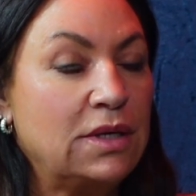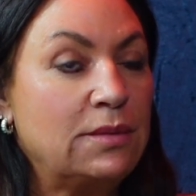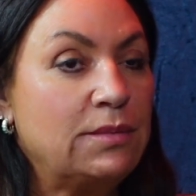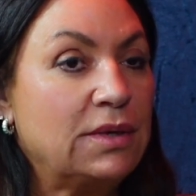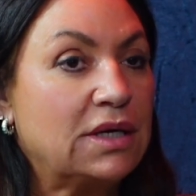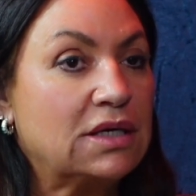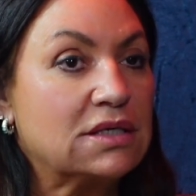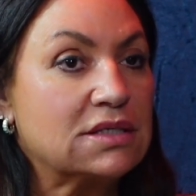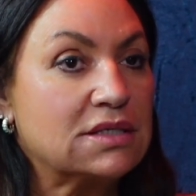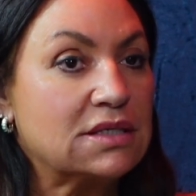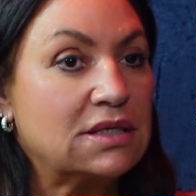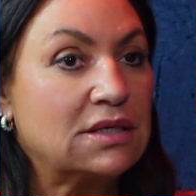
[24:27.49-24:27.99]

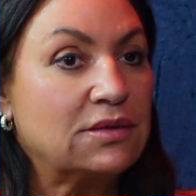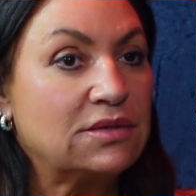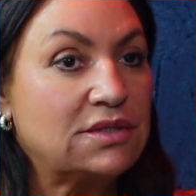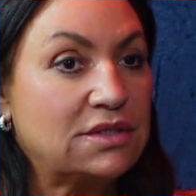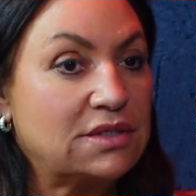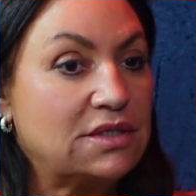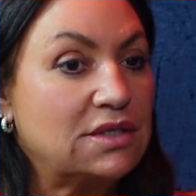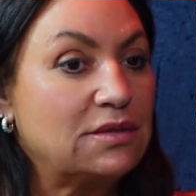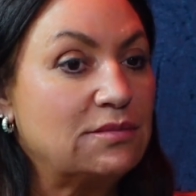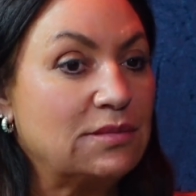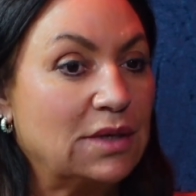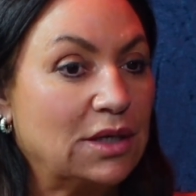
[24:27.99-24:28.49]
because I
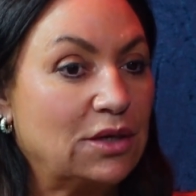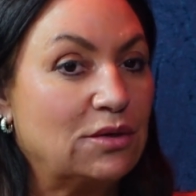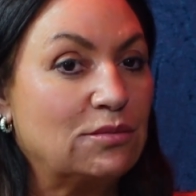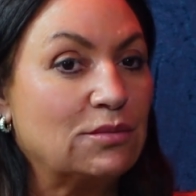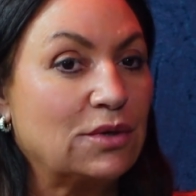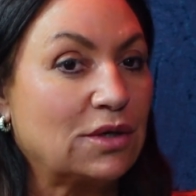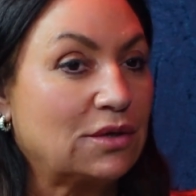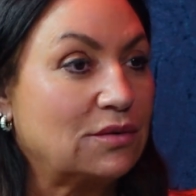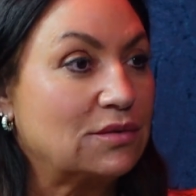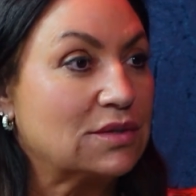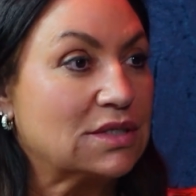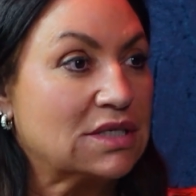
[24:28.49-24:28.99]
did my
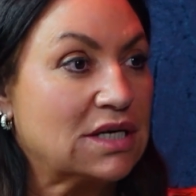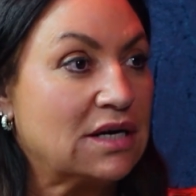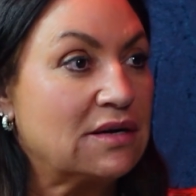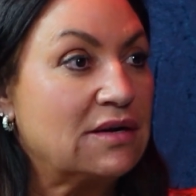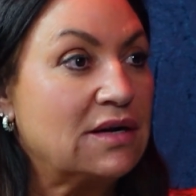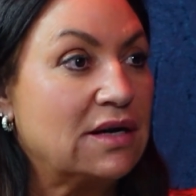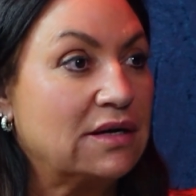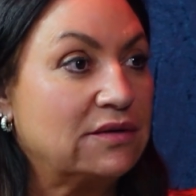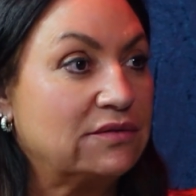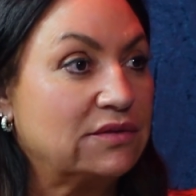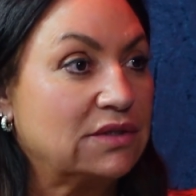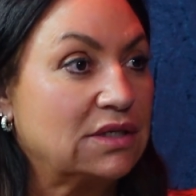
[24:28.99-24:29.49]
homework with
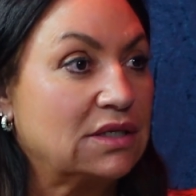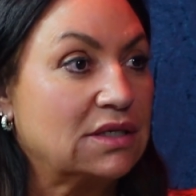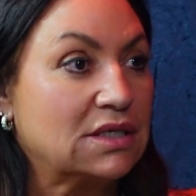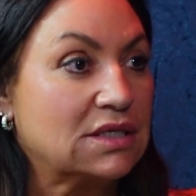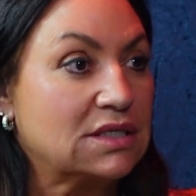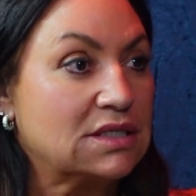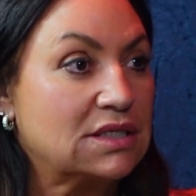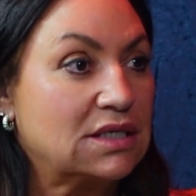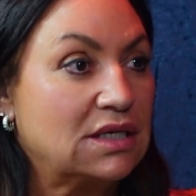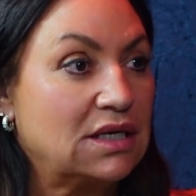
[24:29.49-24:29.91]
Dara every night.